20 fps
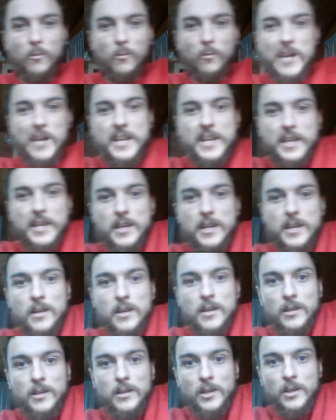
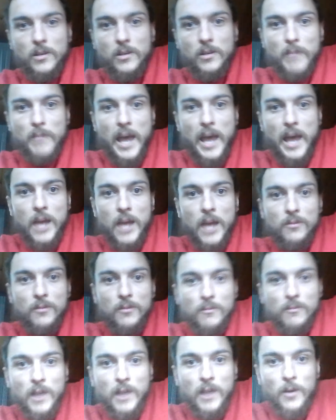weedy little man
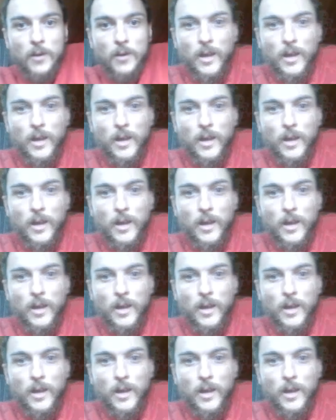from Whangarei.